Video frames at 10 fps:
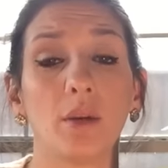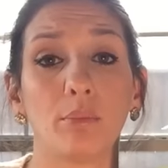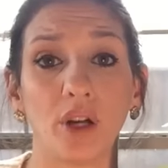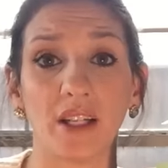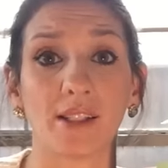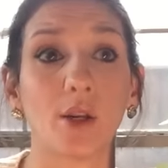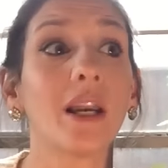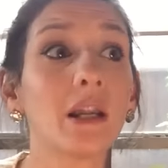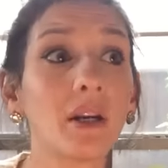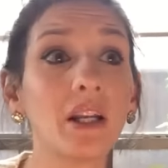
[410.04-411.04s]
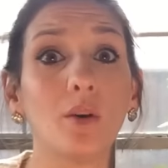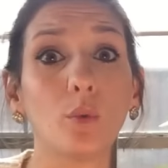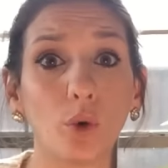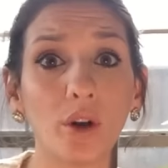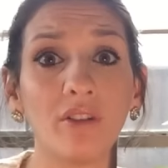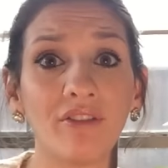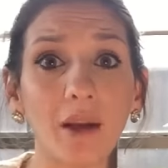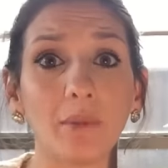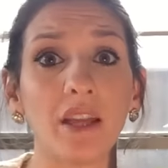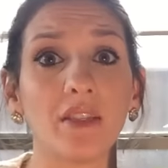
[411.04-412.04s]
the prince. So anybody in the royal
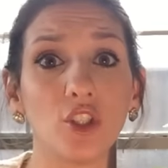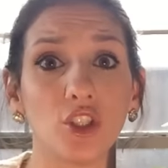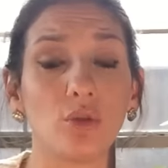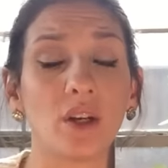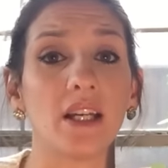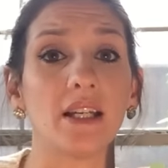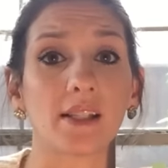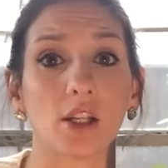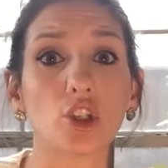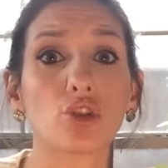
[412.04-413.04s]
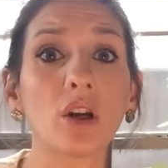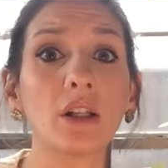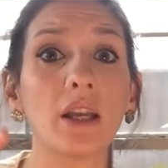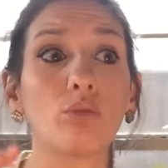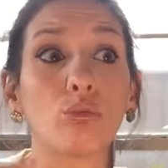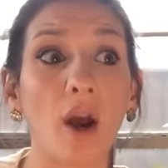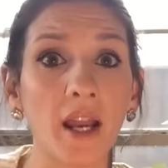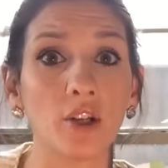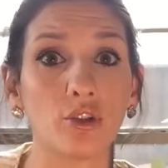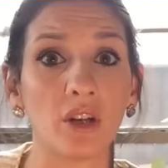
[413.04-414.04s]
family, the duke is strictly
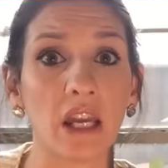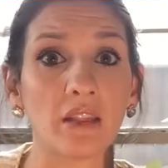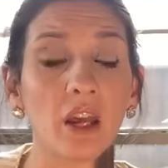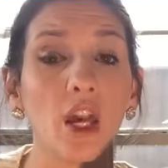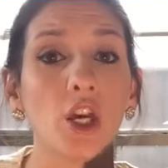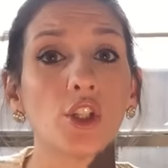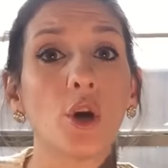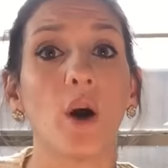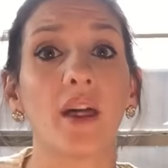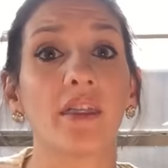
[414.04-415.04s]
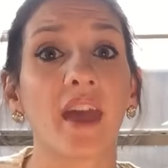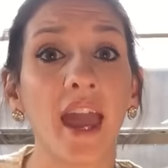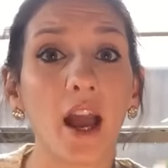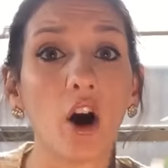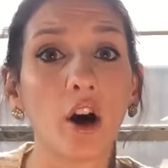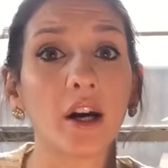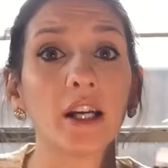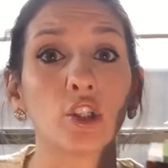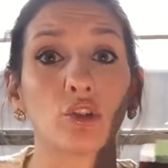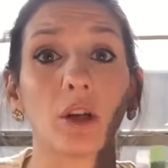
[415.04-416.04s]
right underneath. So they are
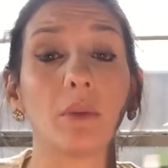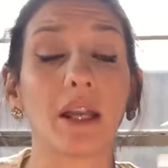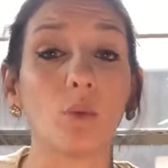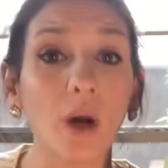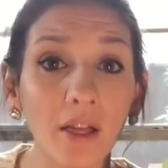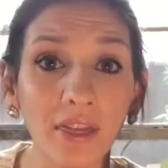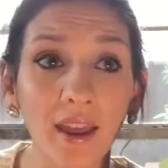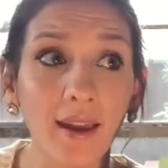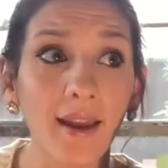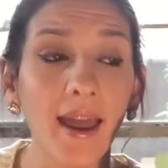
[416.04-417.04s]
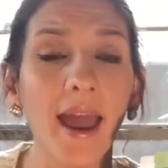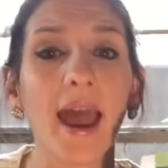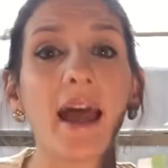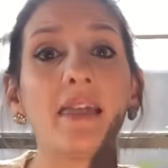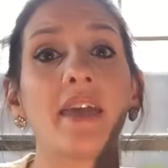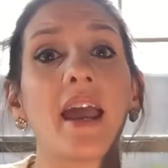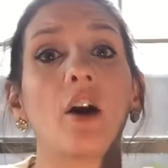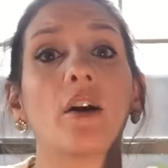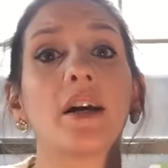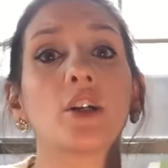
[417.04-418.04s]
extremely wealthy, and they
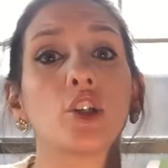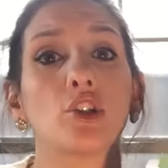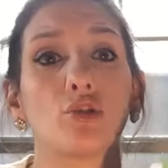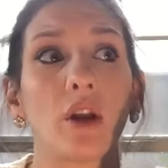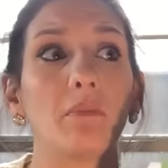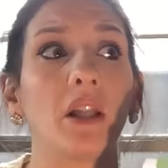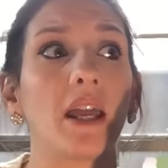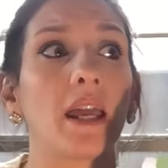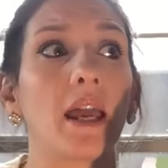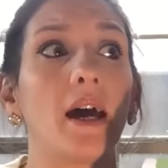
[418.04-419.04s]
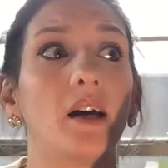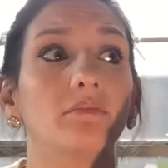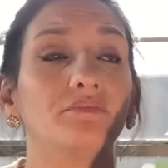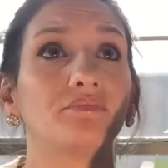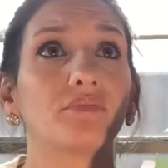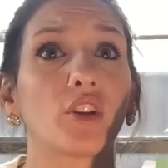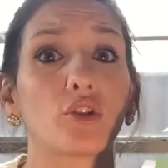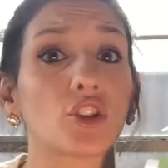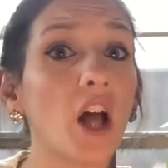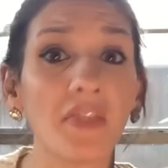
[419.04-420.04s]
are extremely, um,
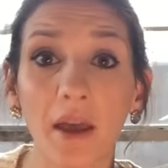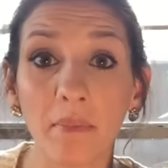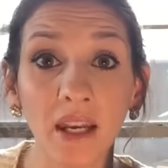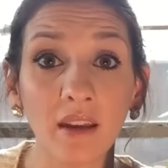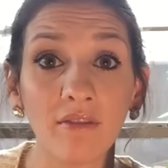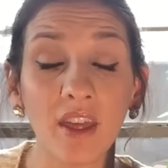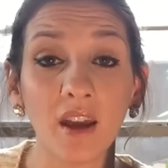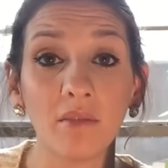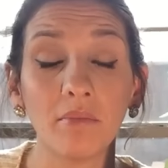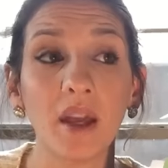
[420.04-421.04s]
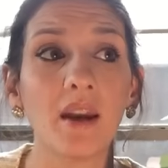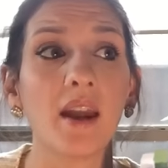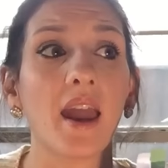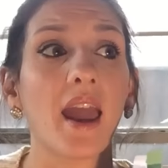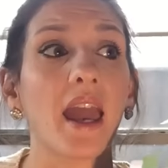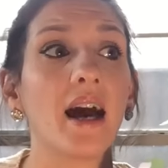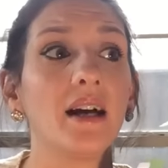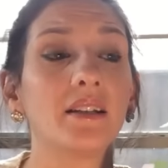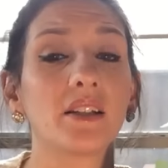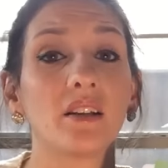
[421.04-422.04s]
there's not that many of them,
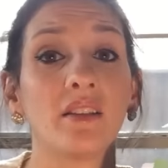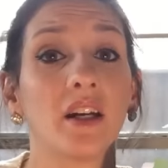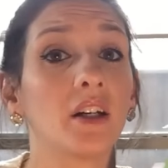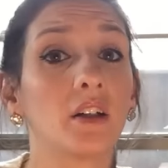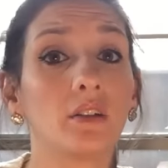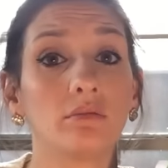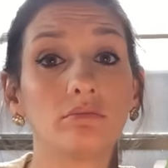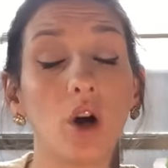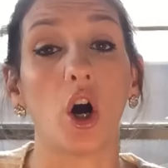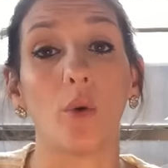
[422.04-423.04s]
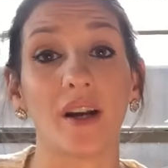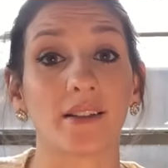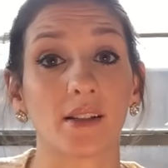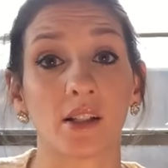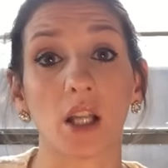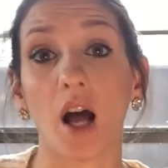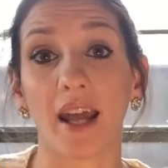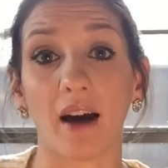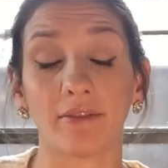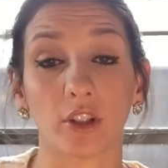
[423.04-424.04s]
and they're always sought
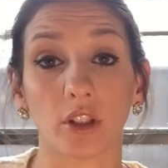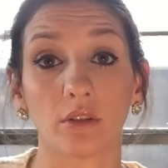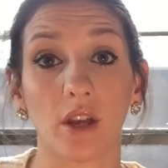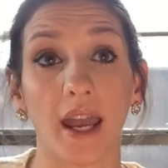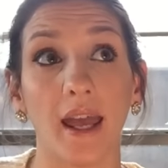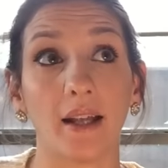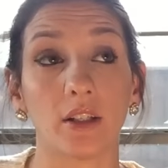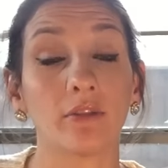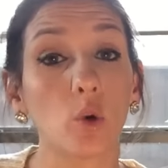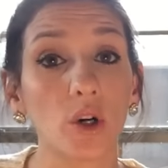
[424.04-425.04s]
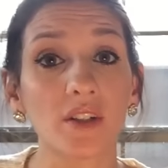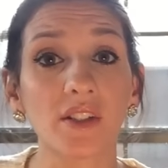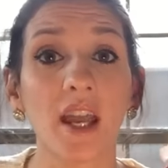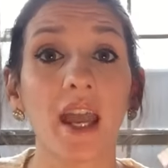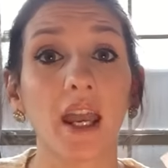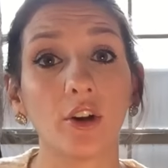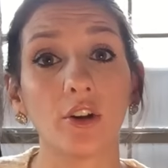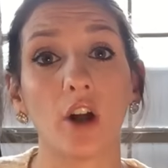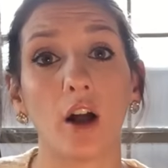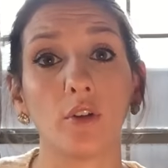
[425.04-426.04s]
after. And of course, in
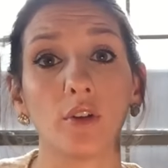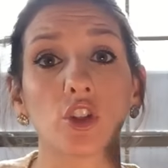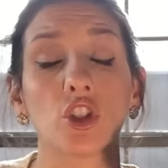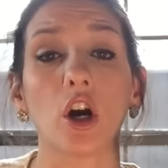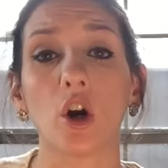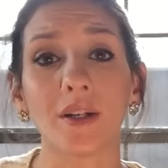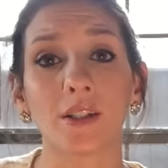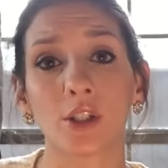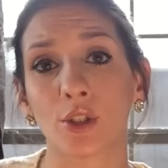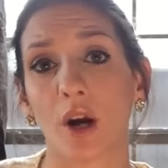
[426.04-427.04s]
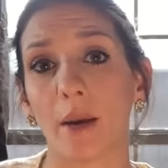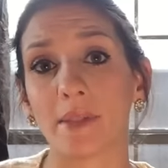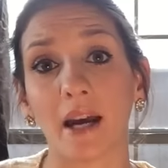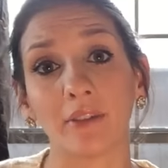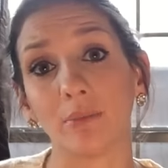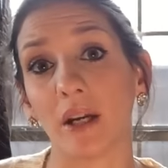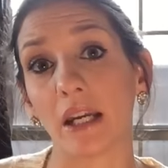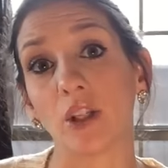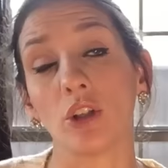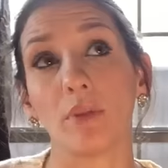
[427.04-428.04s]
her novels, she always describes
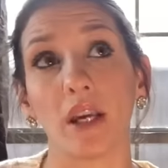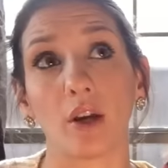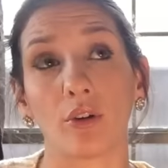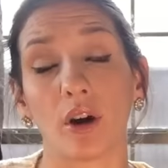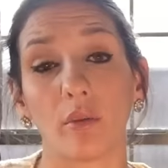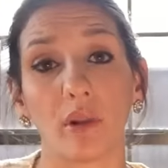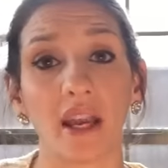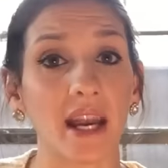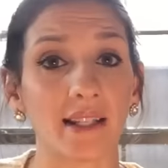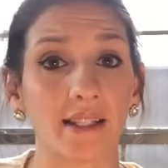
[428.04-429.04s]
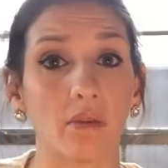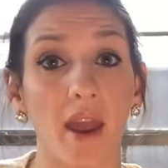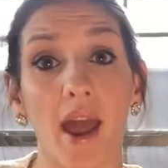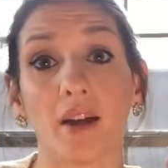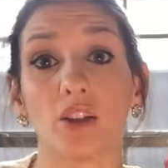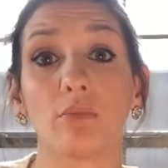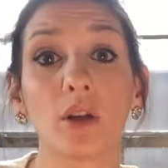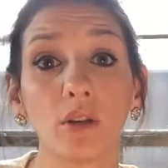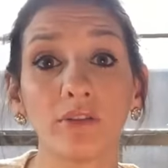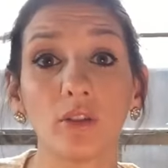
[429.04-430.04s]
everybody to be incredibly handsome and
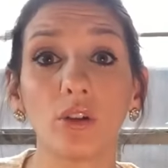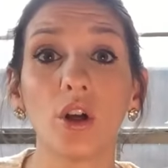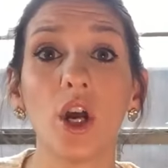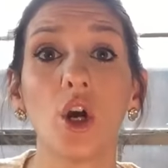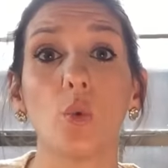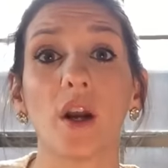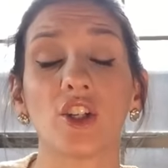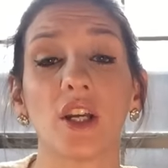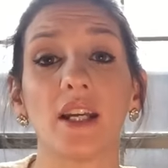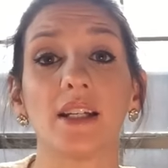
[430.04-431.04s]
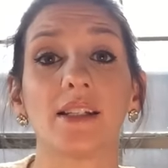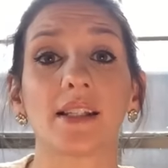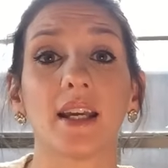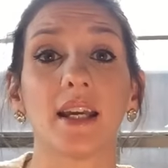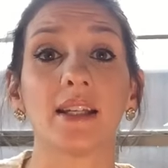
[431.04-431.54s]
beautiful, which is